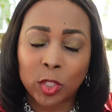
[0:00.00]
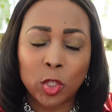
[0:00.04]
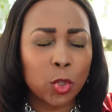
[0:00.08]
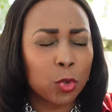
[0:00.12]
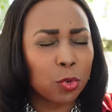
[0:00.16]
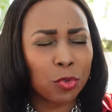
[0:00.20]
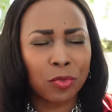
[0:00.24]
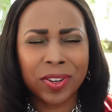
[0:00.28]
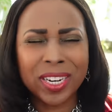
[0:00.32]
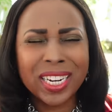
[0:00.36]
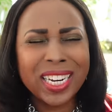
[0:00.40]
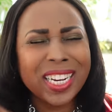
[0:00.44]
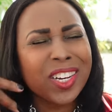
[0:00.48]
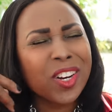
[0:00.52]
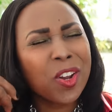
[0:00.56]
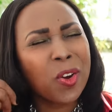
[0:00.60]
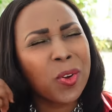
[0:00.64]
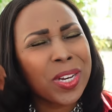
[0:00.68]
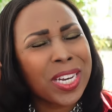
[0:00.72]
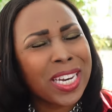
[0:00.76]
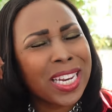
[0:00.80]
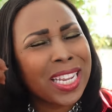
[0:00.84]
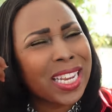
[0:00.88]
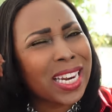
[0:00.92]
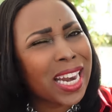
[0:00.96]
You really
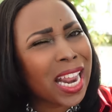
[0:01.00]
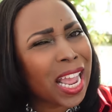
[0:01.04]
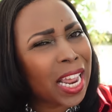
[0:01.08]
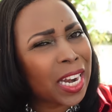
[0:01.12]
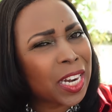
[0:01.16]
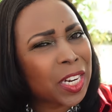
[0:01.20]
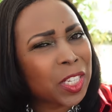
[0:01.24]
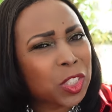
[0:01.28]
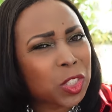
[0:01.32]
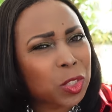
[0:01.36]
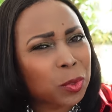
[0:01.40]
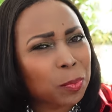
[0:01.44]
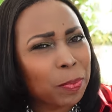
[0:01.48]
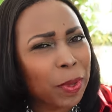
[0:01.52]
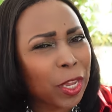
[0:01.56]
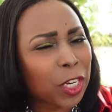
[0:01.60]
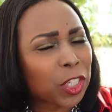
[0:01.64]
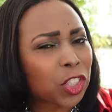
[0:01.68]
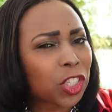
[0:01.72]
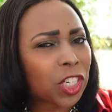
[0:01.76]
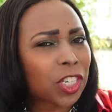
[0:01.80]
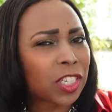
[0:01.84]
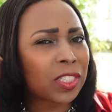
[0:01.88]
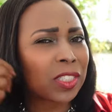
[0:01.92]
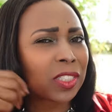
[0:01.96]
don't need any
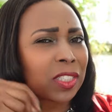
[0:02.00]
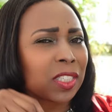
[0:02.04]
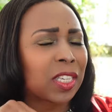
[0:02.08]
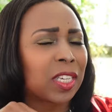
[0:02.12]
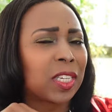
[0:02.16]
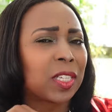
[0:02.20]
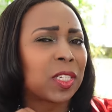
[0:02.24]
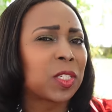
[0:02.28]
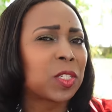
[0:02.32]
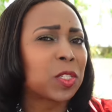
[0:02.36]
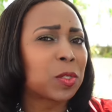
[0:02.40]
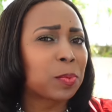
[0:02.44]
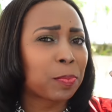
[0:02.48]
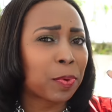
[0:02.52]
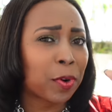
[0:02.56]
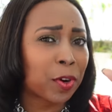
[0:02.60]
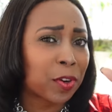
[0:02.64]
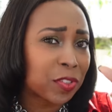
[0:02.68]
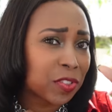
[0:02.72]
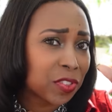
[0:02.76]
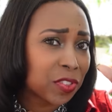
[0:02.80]
special skills per